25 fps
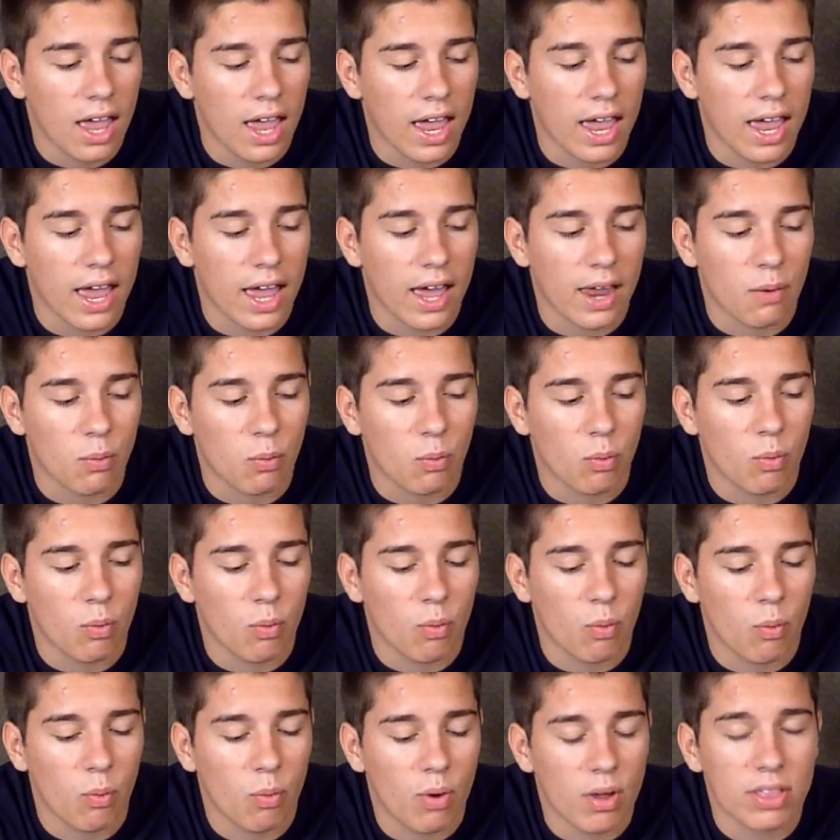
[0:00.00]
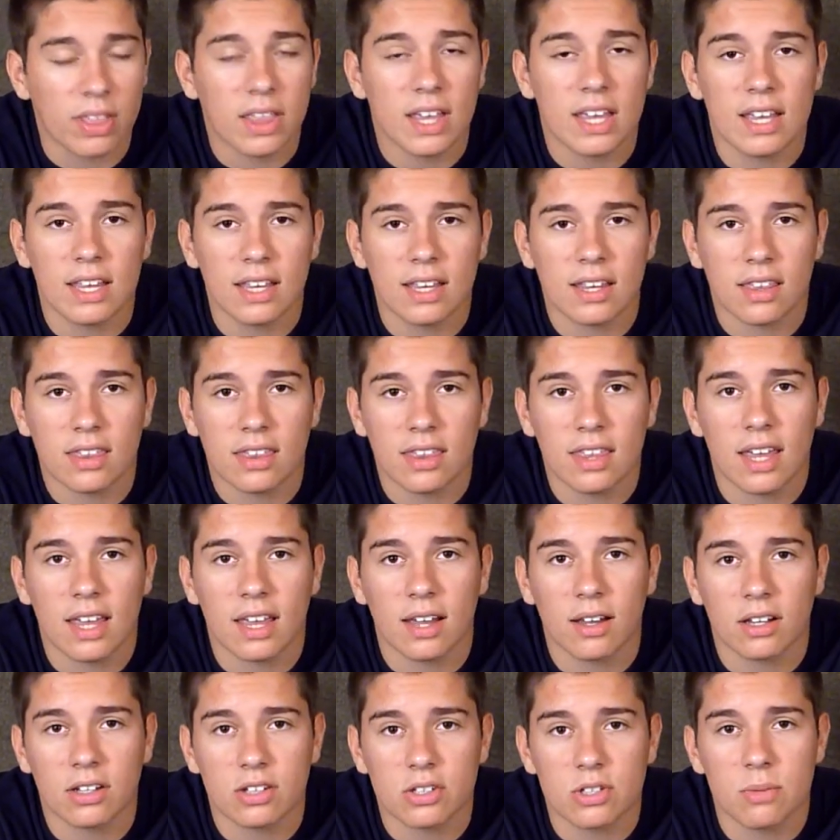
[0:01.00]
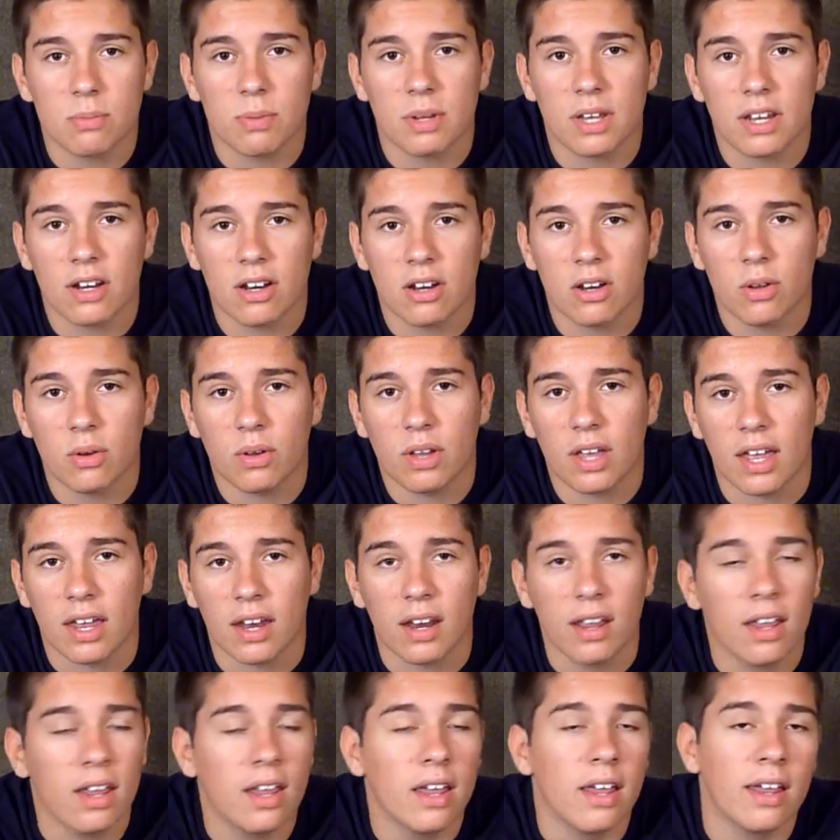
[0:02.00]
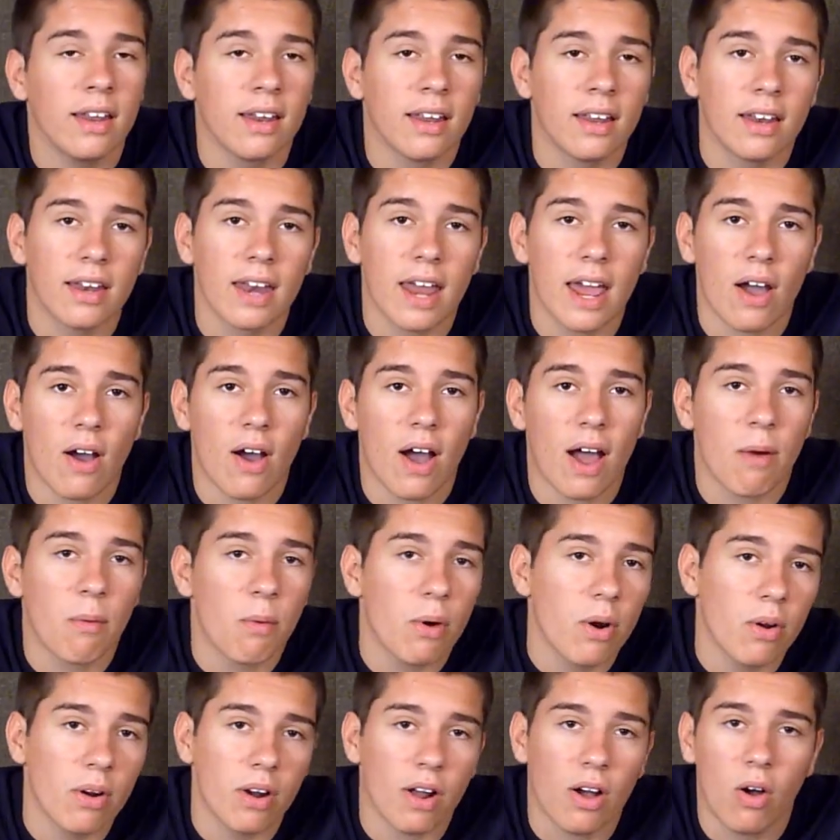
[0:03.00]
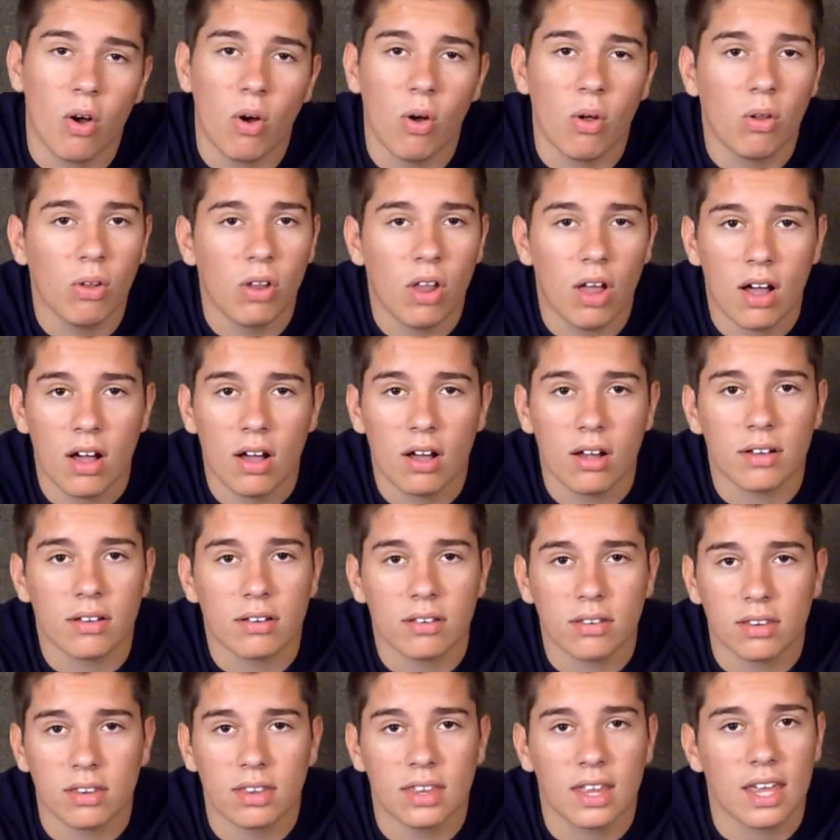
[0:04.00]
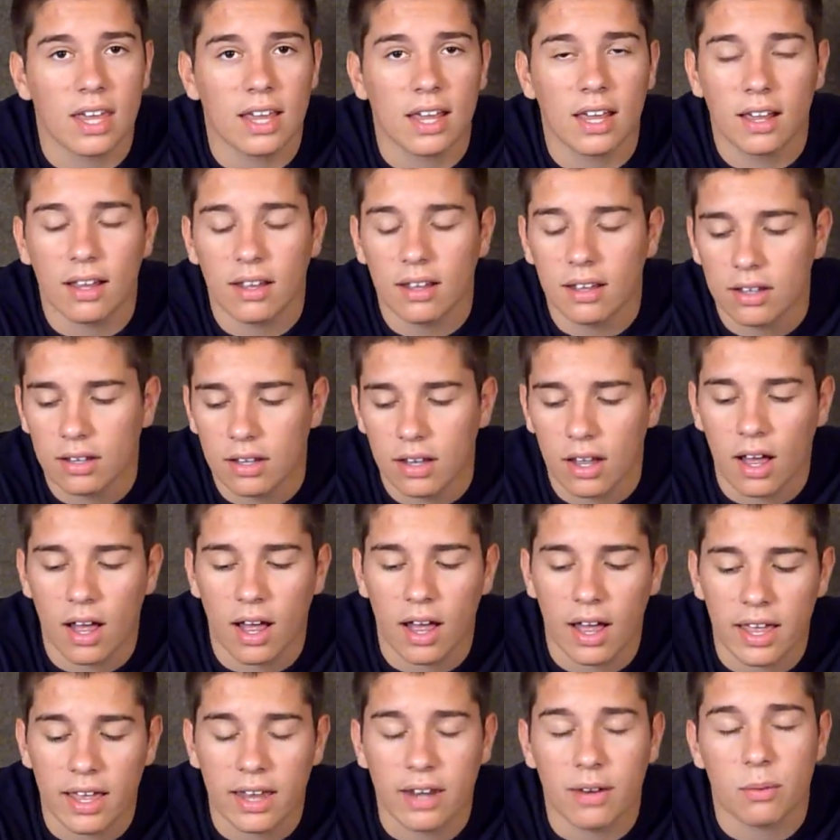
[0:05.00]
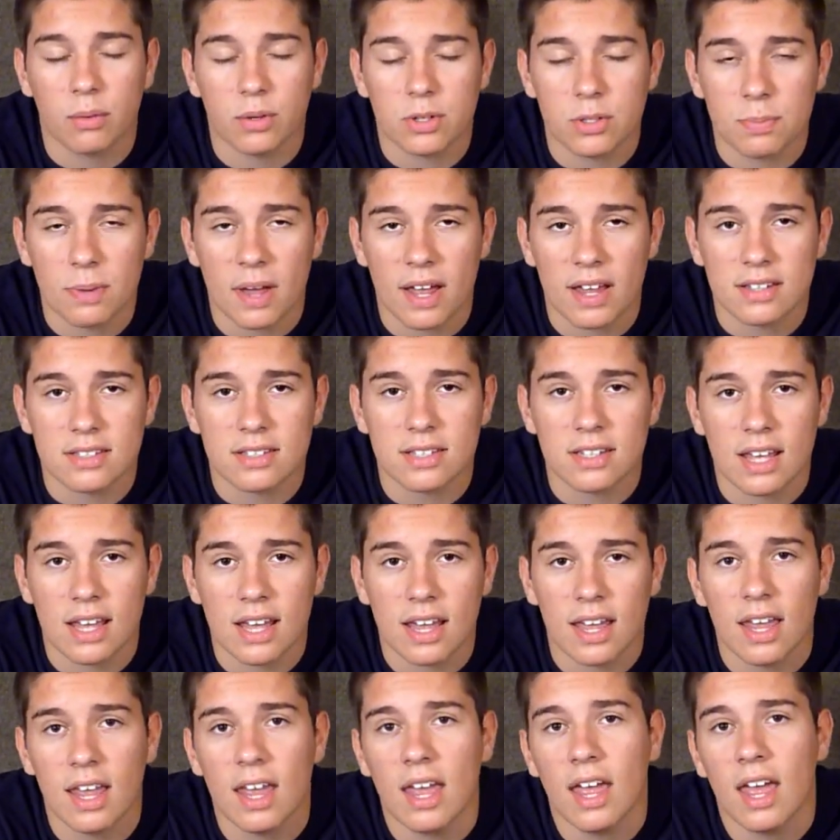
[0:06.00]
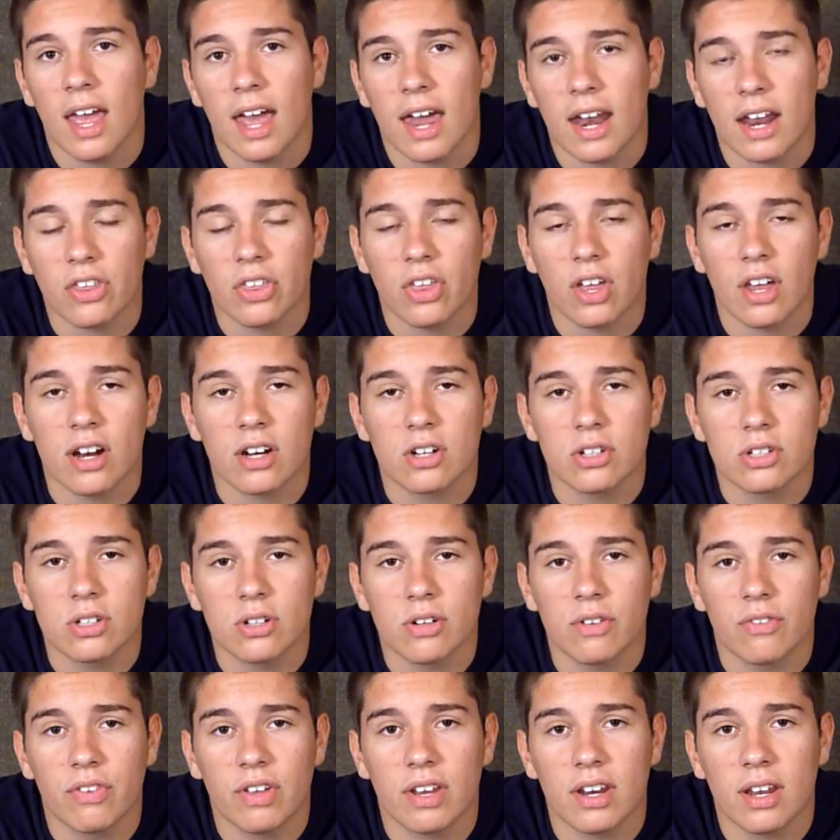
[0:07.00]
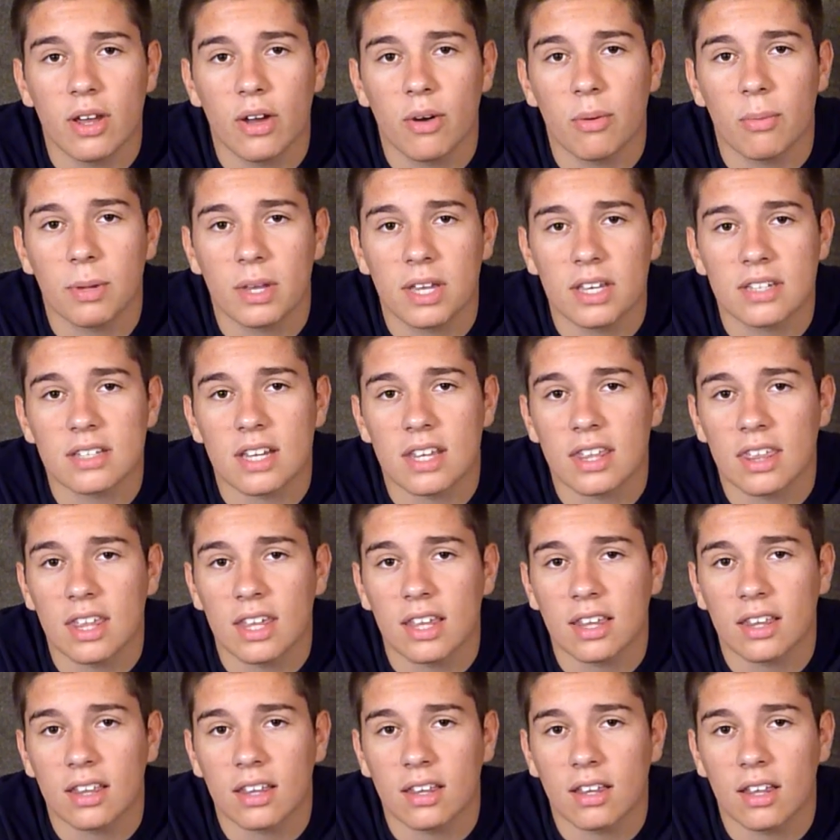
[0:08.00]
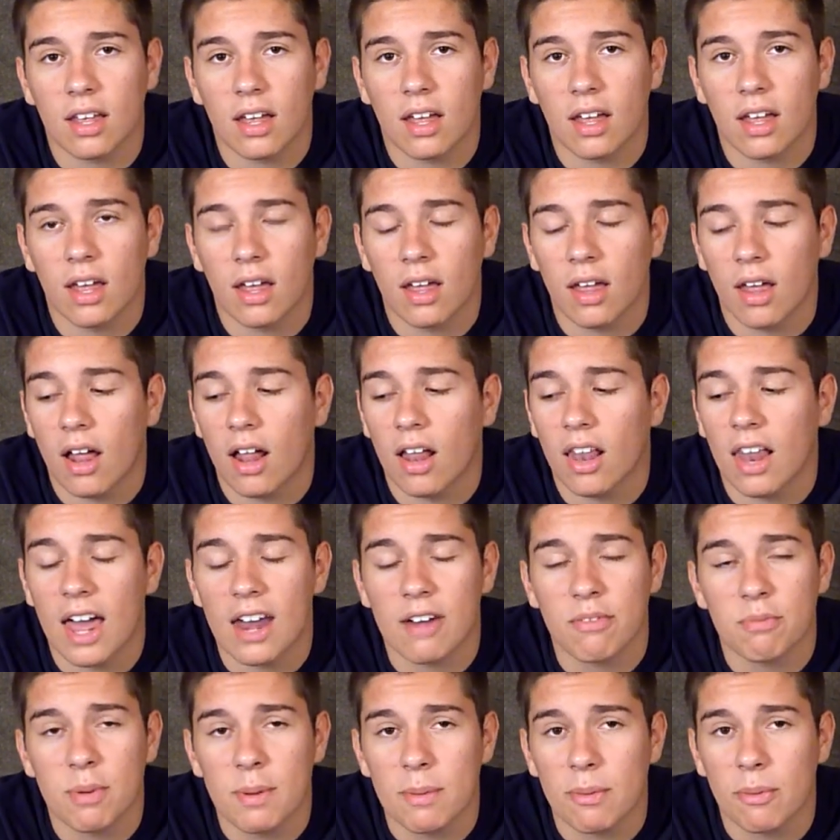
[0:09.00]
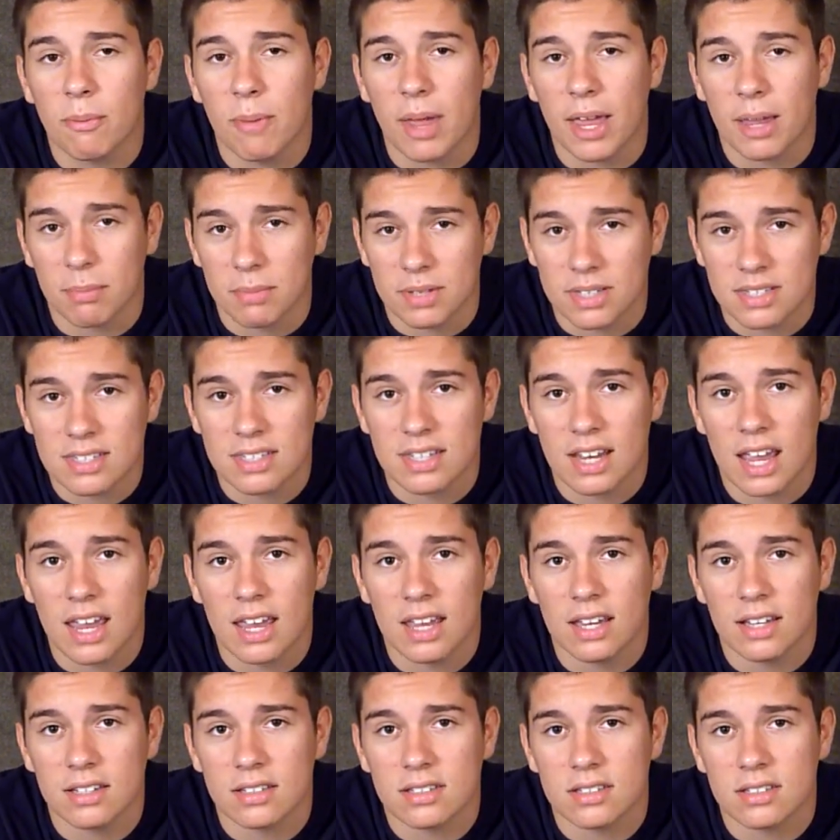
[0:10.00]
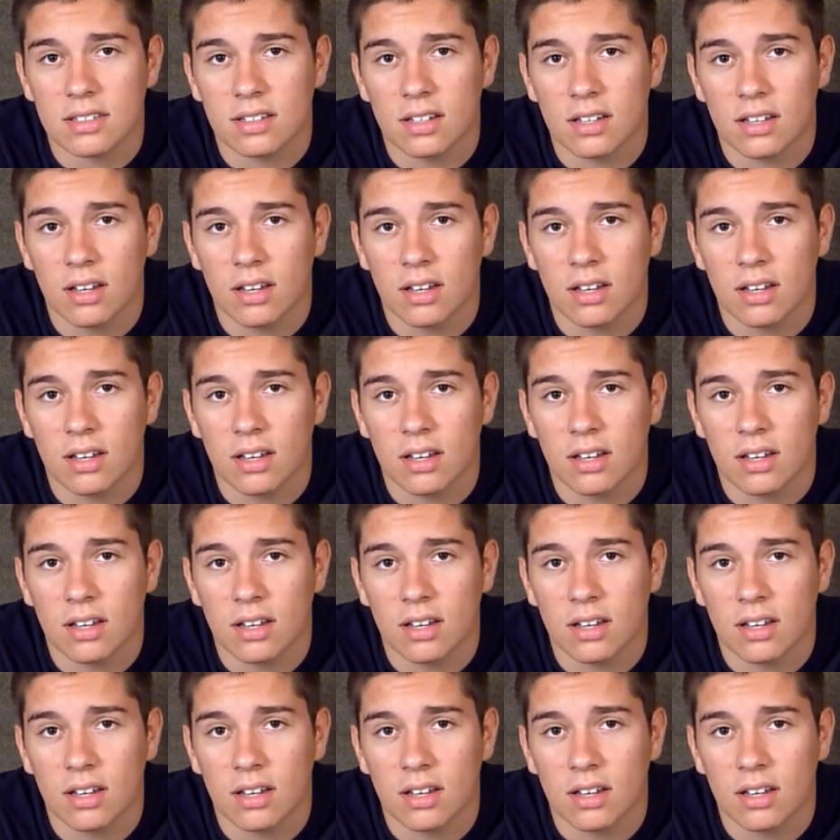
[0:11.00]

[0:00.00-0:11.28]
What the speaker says: and what they think should be in a new kit. Now, I wrote a whole long thing in response to that, and I thought I'd shoot a video because I think a lot of people make mistakes,